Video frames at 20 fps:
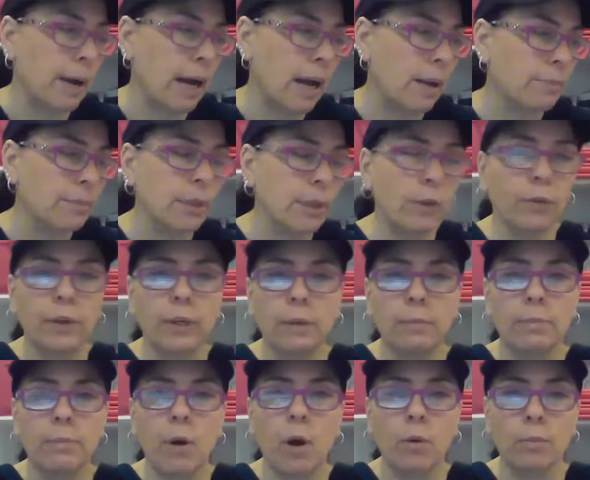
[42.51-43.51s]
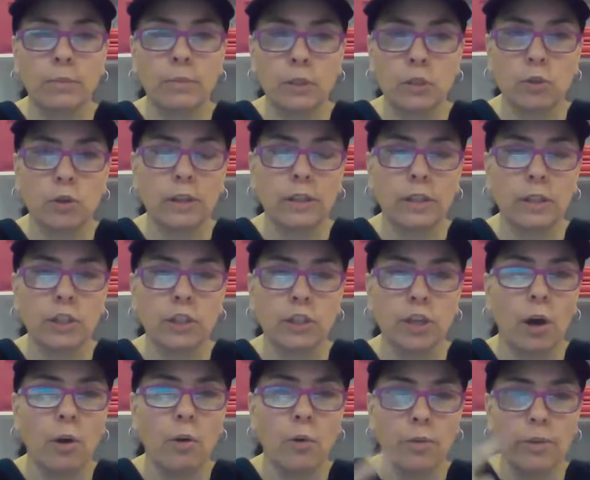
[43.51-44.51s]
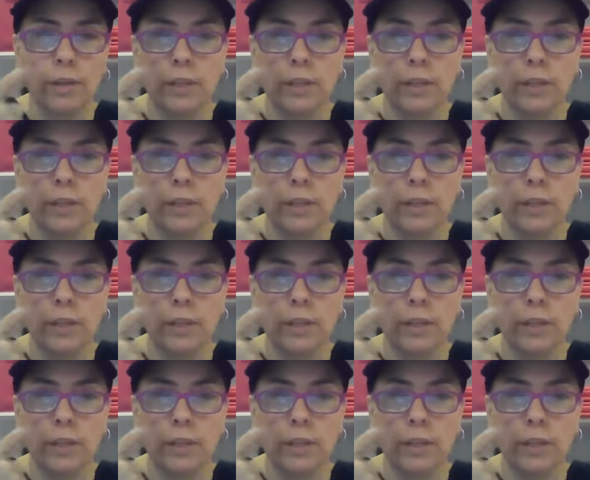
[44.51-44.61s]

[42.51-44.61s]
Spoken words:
but I'm going to read a poem to start the show.